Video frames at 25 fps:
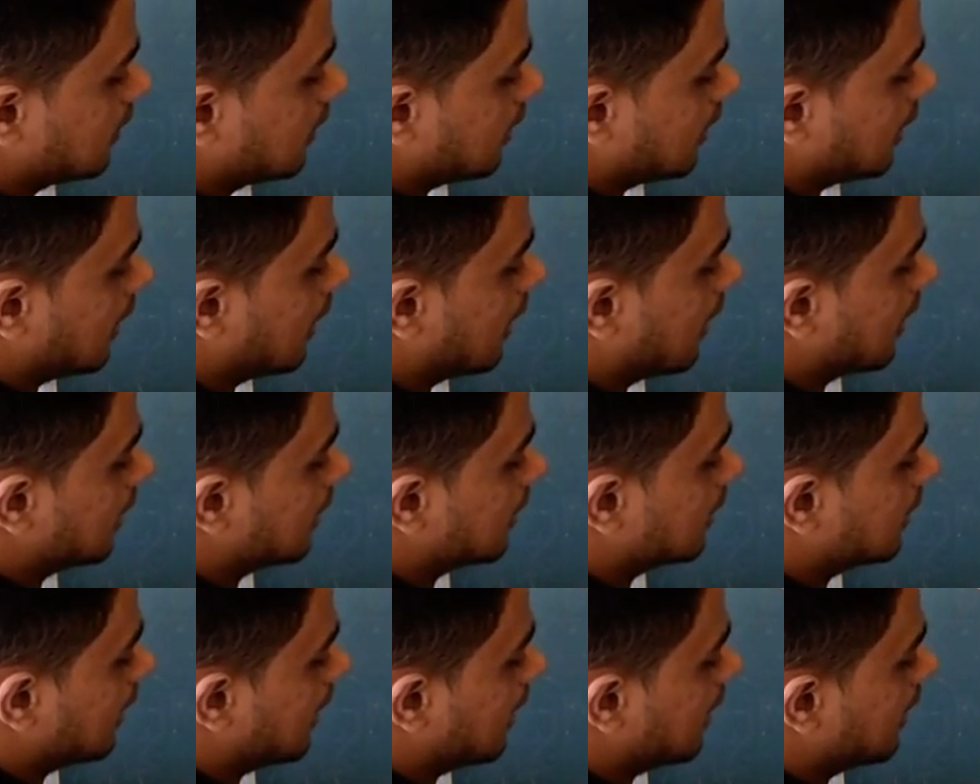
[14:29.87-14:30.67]

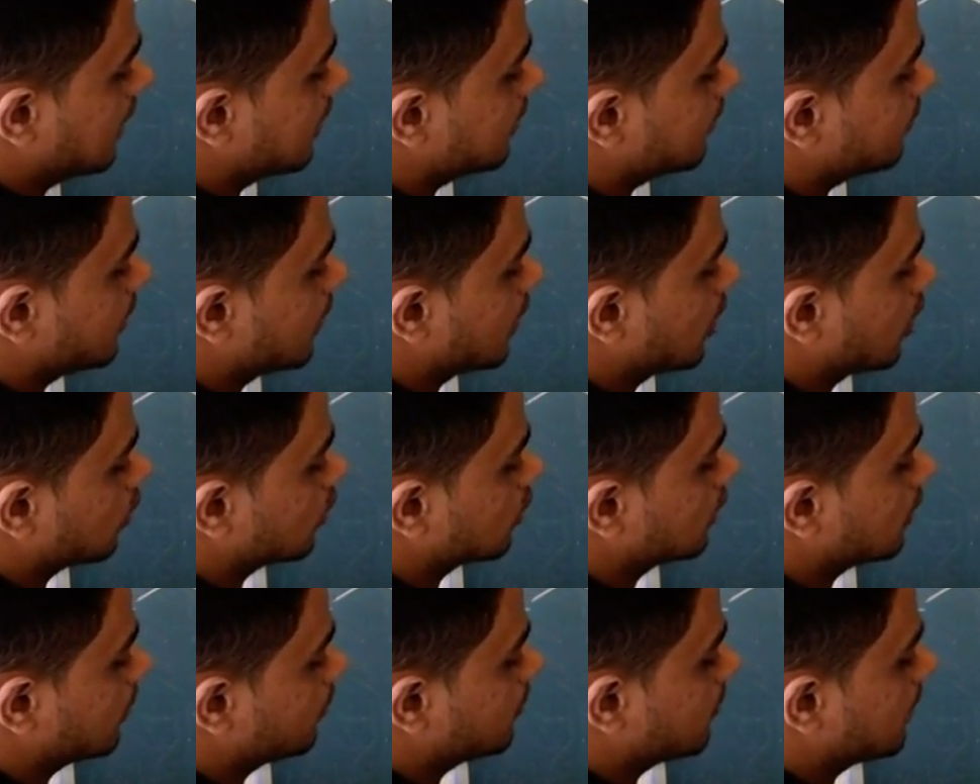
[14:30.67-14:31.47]
and below
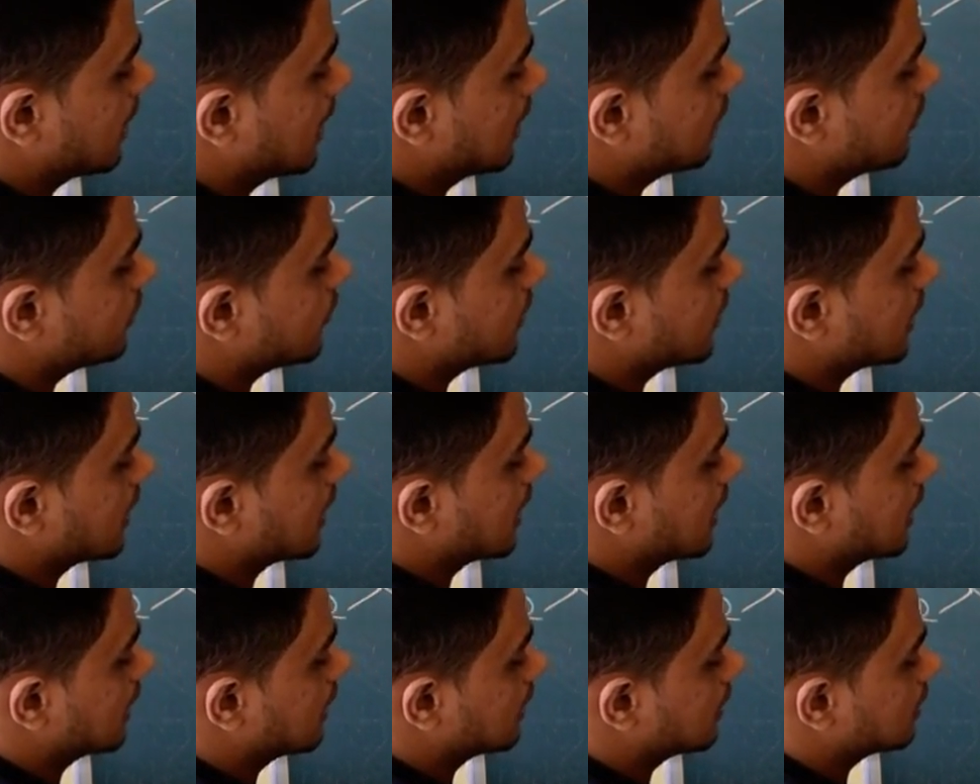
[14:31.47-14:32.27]
the plane we
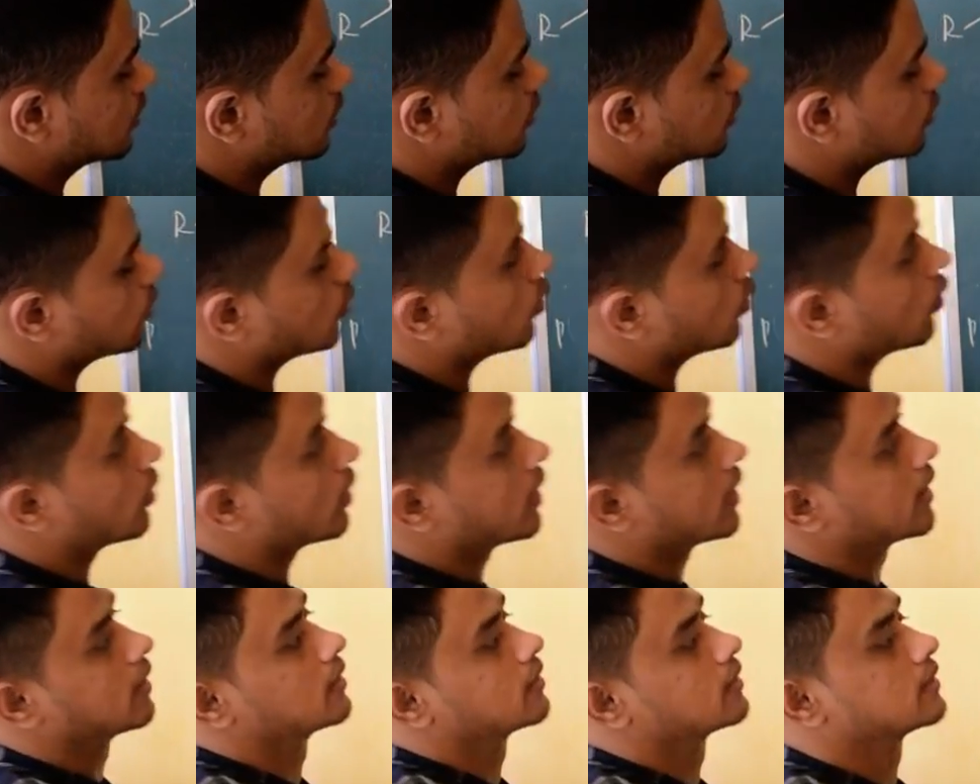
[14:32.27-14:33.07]
get chlorine.